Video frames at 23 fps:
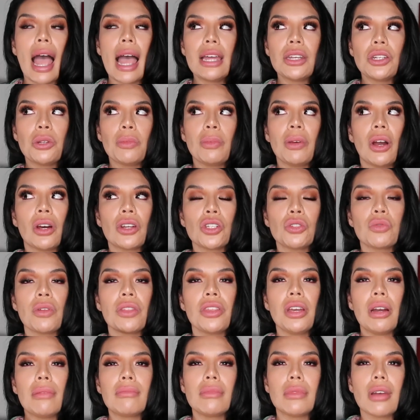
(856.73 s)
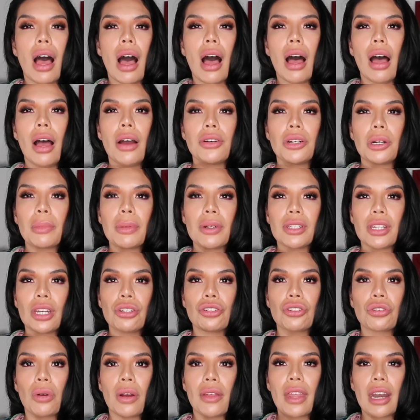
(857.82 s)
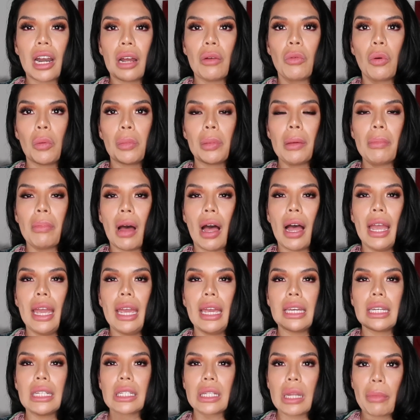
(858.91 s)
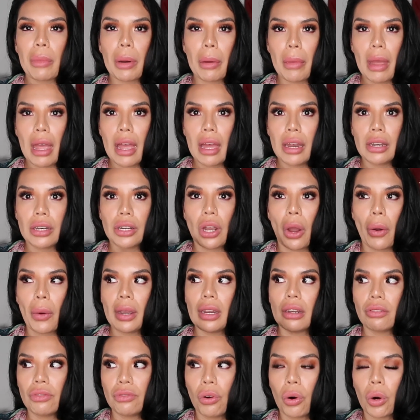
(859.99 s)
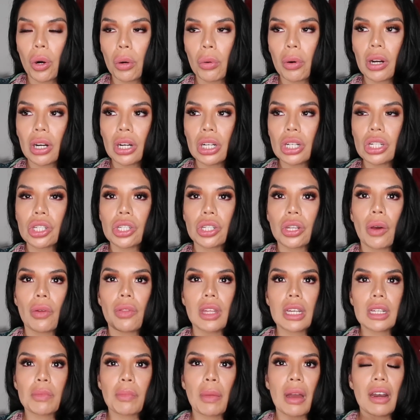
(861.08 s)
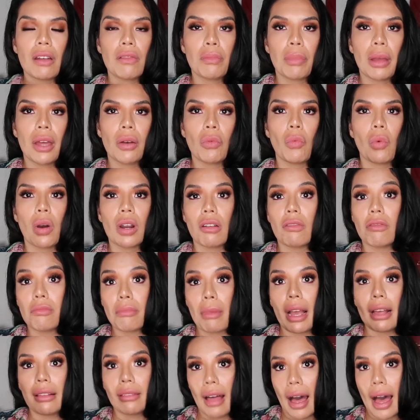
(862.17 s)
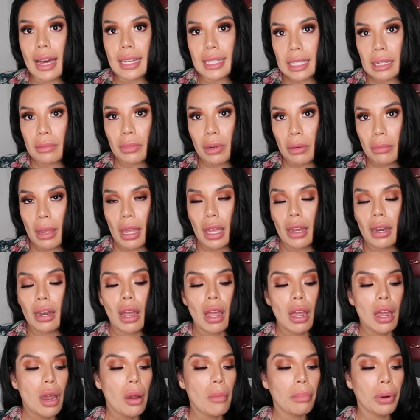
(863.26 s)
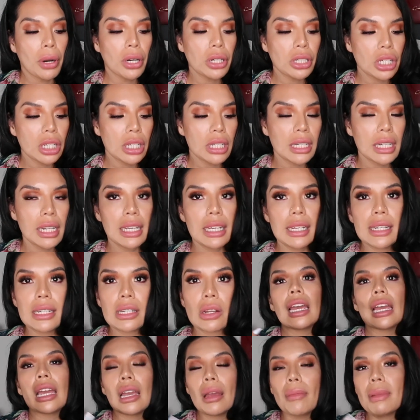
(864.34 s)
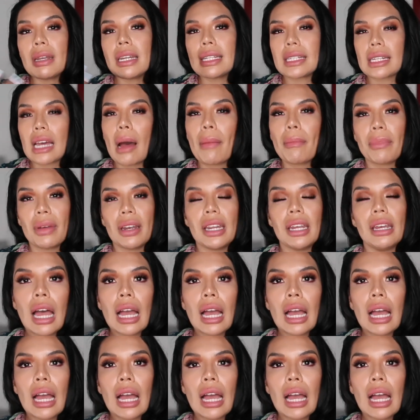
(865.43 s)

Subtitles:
And to be honest with you, I'm not 100% sure that I will be buying Zimmermann going forward. So this might have been one of my last Zimmermann purchases. Him and his company